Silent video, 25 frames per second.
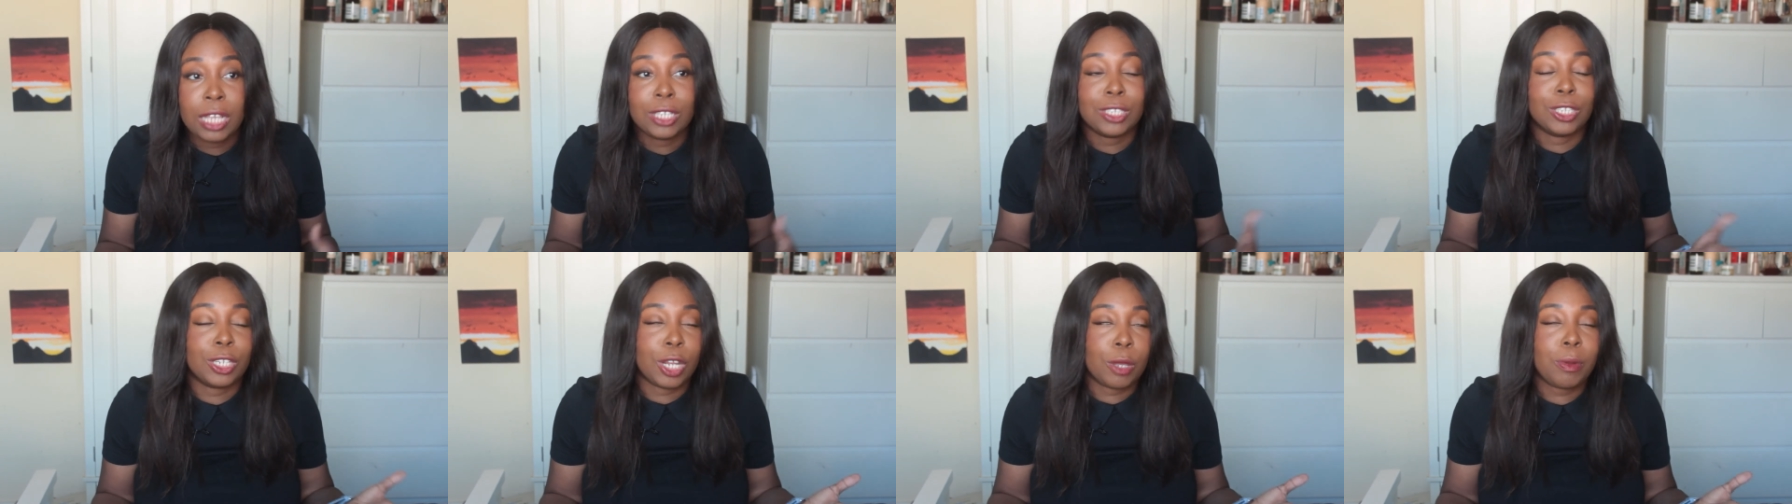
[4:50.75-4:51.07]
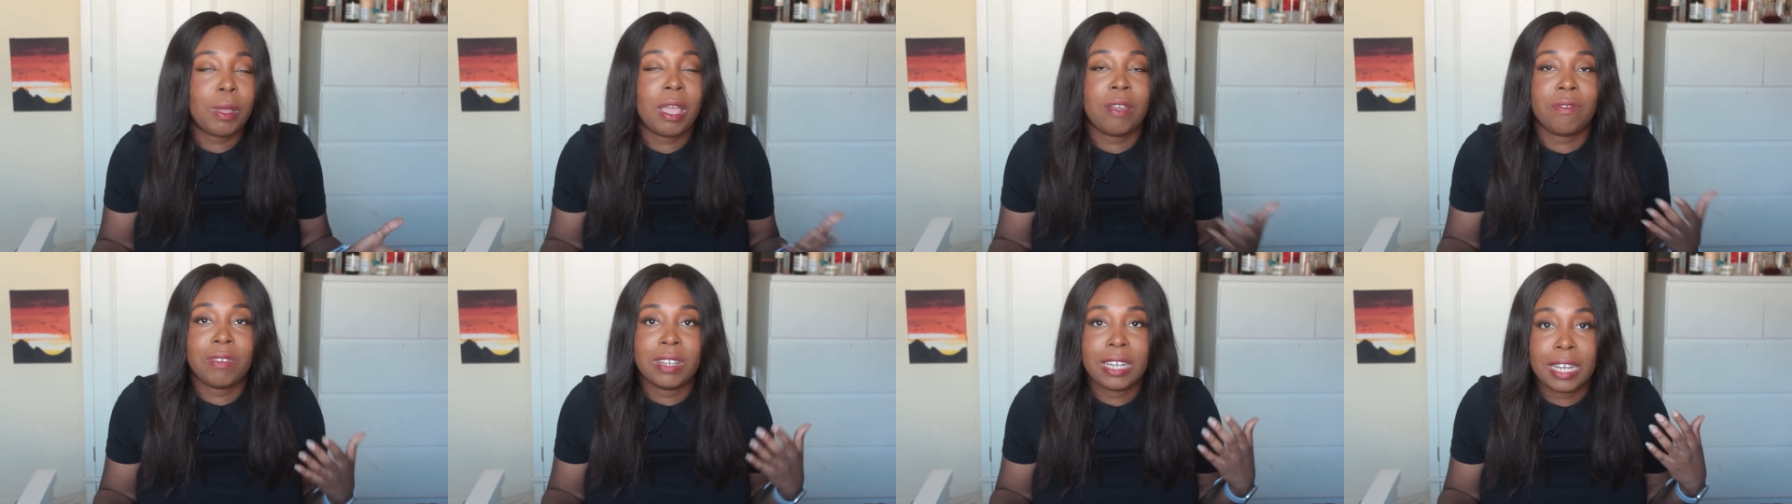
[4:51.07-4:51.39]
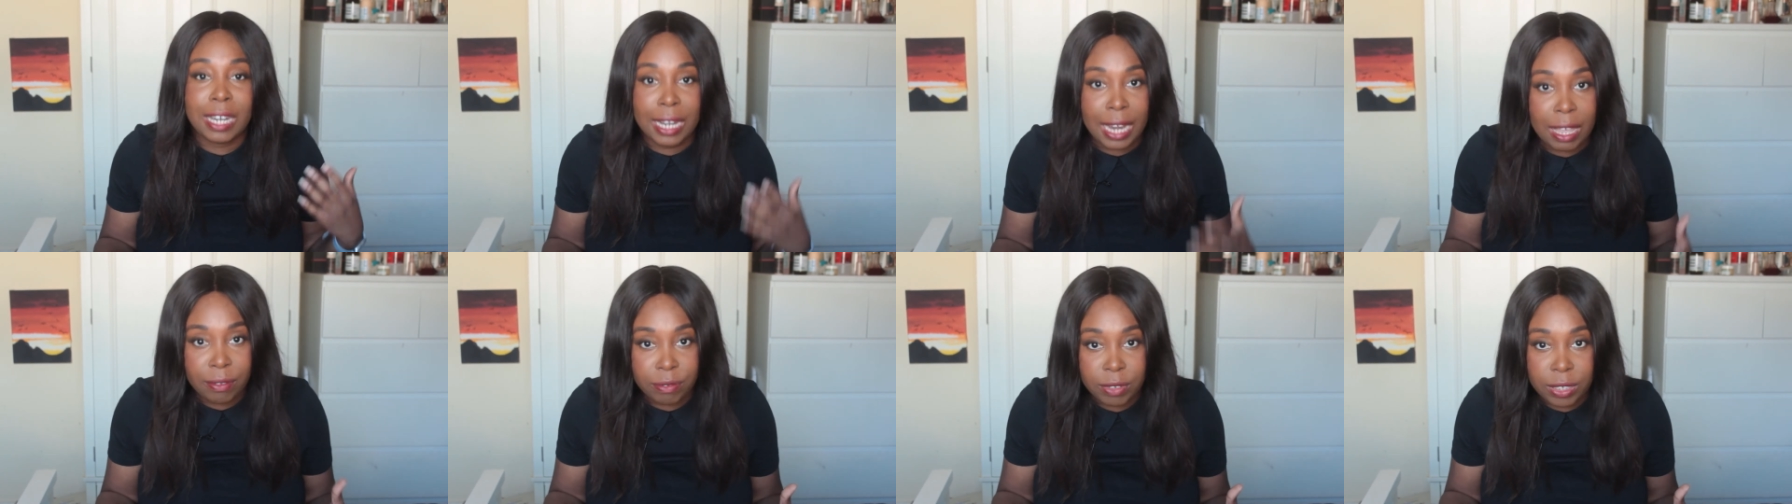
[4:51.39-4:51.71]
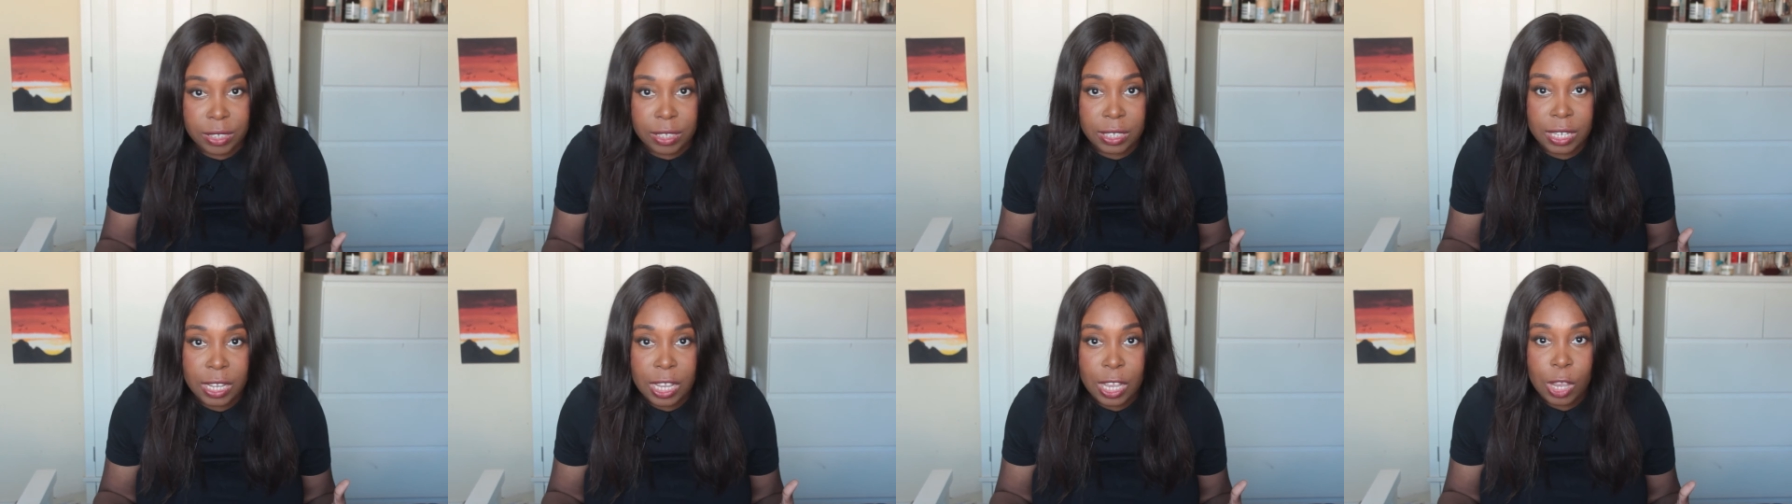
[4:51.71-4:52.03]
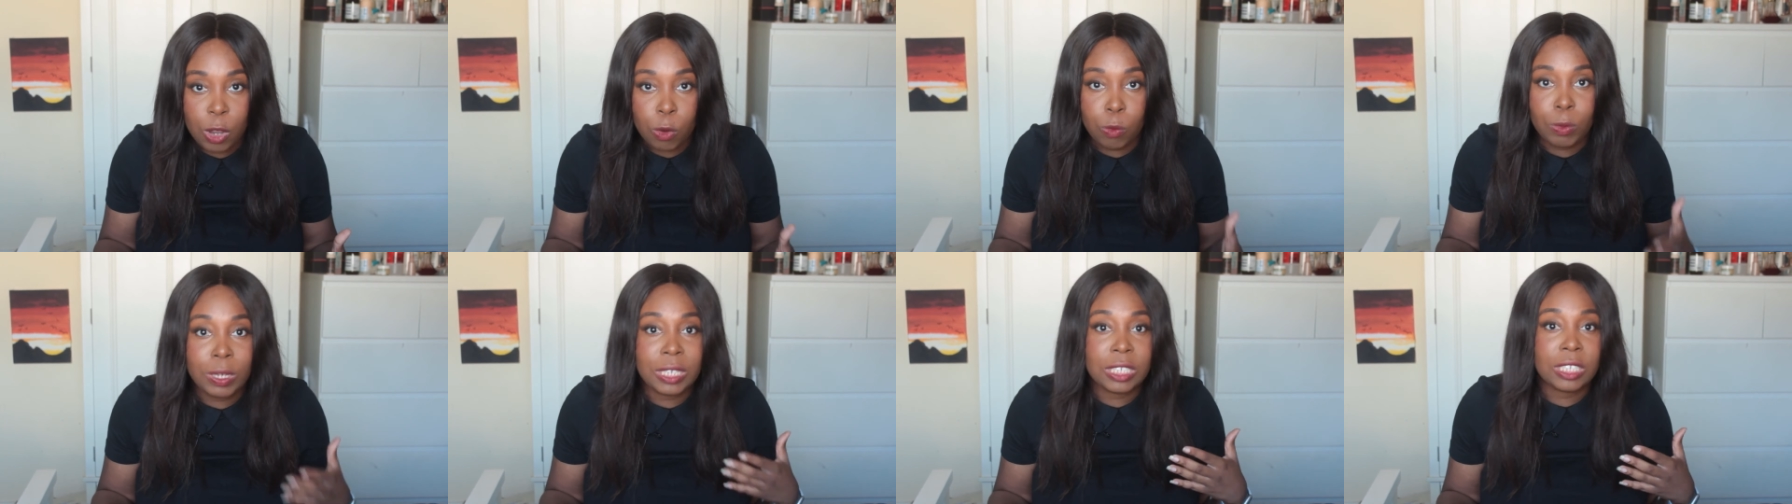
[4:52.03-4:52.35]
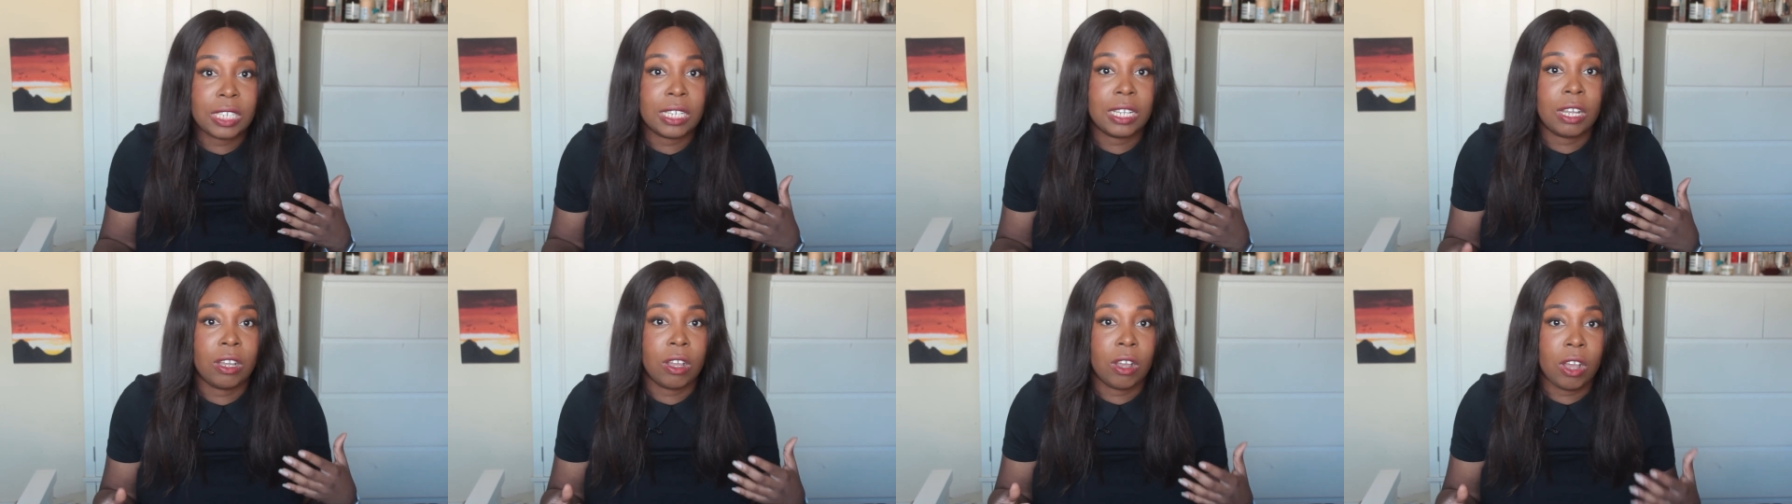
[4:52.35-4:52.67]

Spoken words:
So now I have an 11, which